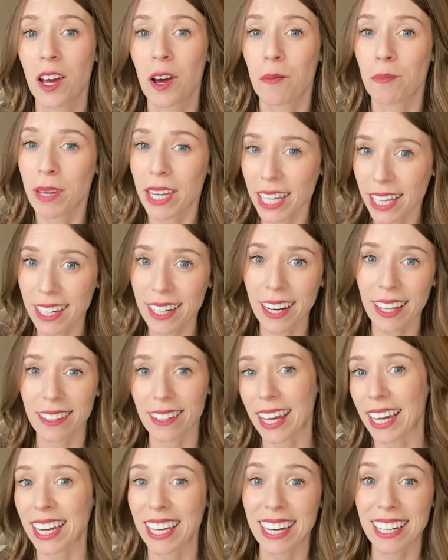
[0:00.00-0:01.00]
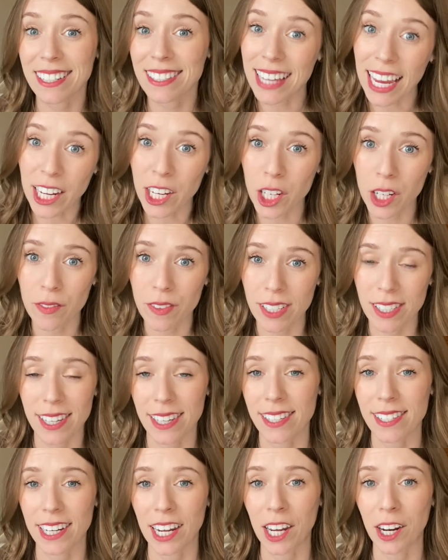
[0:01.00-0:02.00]
being like an executive
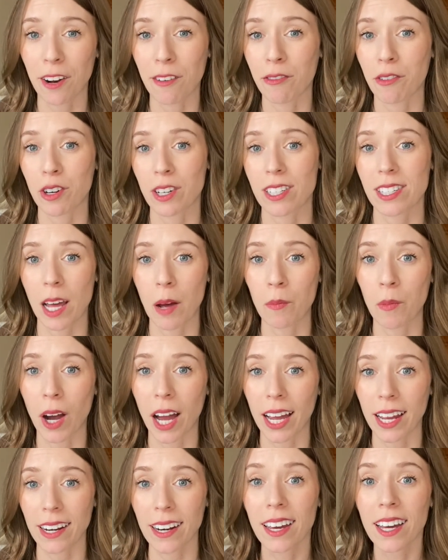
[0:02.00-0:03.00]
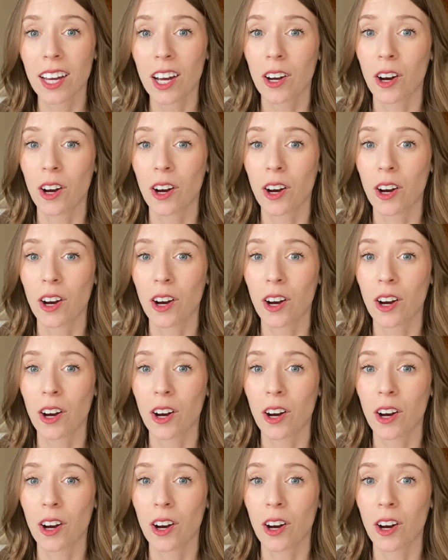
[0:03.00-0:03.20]
assistant for someone